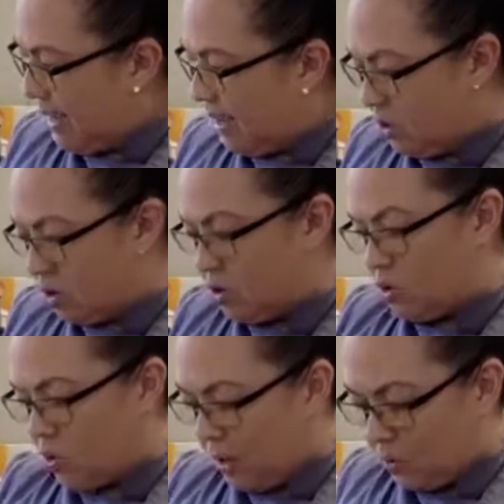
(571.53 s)
cannot
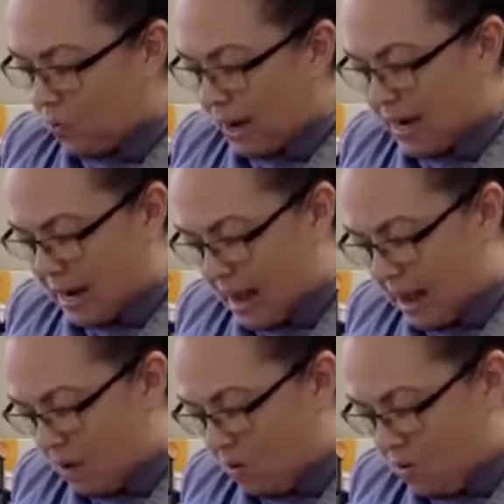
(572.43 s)
do it right
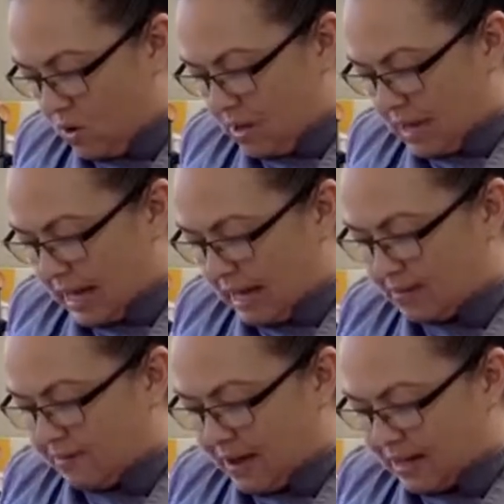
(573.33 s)
now
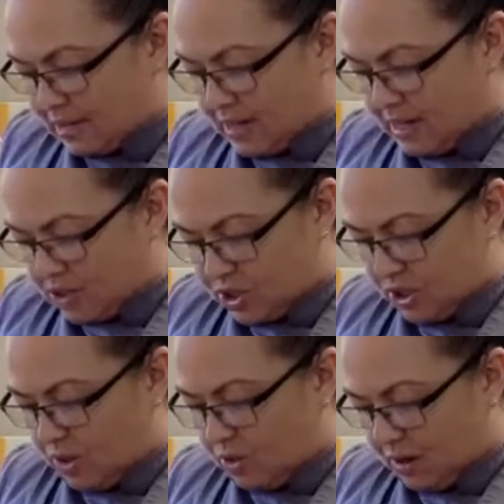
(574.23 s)
as fast as
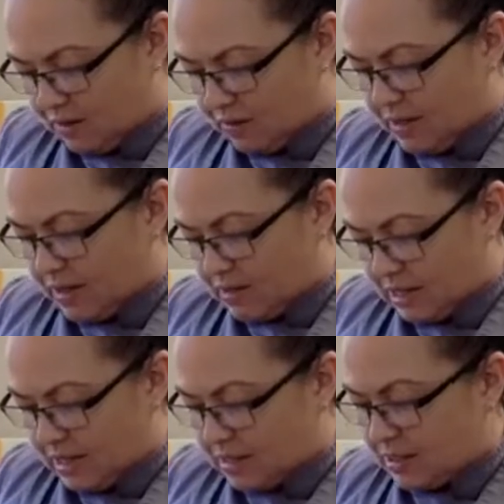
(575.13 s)
she or as fast
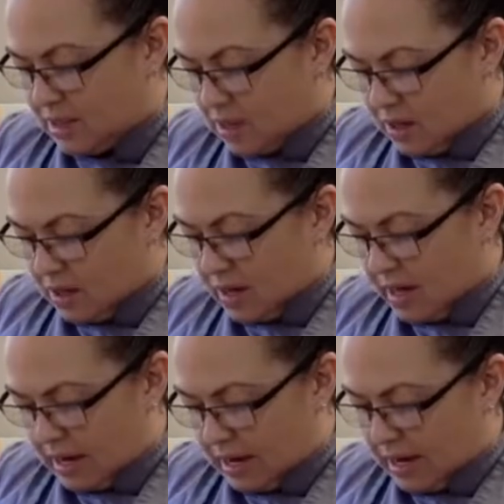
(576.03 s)
as
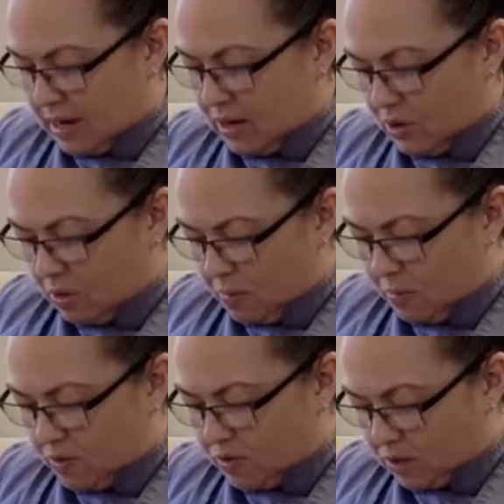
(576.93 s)
any other
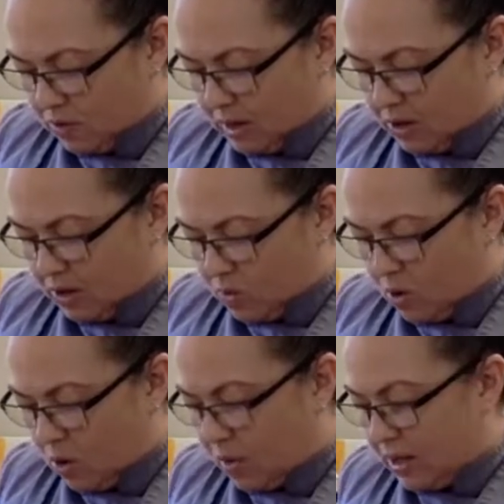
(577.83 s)
person that
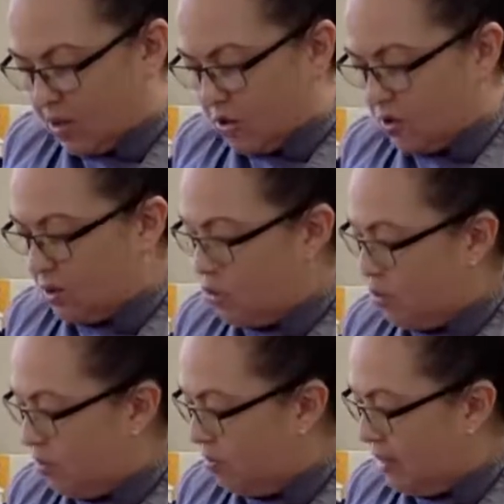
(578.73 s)
that does it
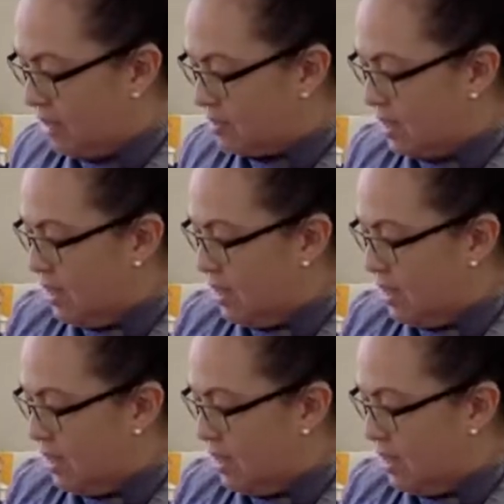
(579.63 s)
super fast,